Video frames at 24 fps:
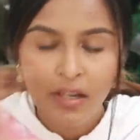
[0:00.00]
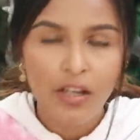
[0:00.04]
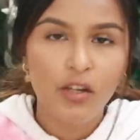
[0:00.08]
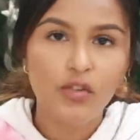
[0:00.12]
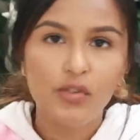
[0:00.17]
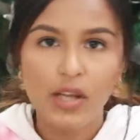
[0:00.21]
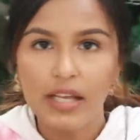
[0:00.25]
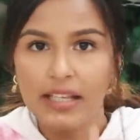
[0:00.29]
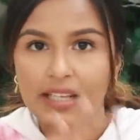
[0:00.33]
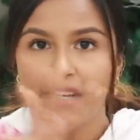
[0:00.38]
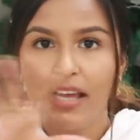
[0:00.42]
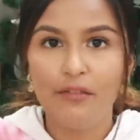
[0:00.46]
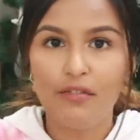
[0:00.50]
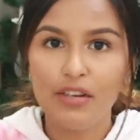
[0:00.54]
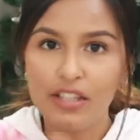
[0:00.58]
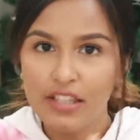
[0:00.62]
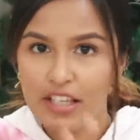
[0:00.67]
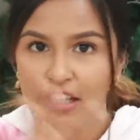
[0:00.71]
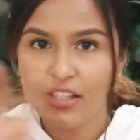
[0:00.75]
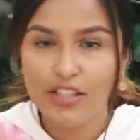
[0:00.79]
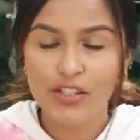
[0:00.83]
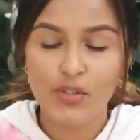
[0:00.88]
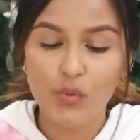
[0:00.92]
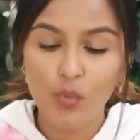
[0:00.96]
So I think
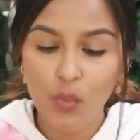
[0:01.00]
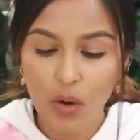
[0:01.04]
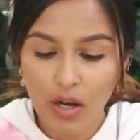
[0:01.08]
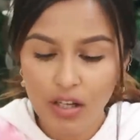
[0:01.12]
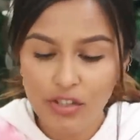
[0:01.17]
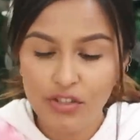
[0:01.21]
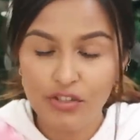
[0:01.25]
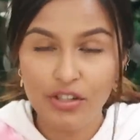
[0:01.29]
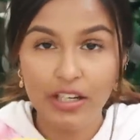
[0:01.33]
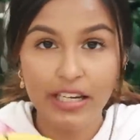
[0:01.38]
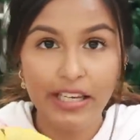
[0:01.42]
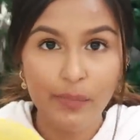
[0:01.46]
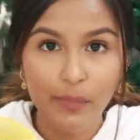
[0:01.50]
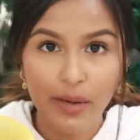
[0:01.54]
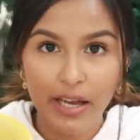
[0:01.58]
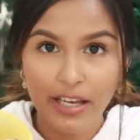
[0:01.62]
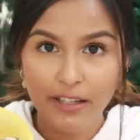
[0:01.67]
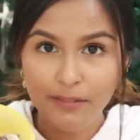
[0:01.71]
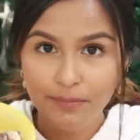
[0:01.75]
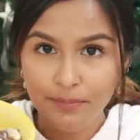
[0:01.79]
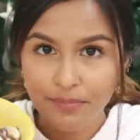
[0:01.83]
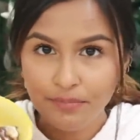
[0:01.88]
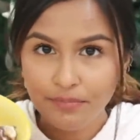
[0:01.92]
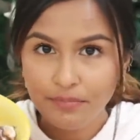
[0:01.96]
everything just works really
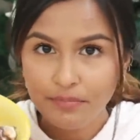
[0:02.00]
well.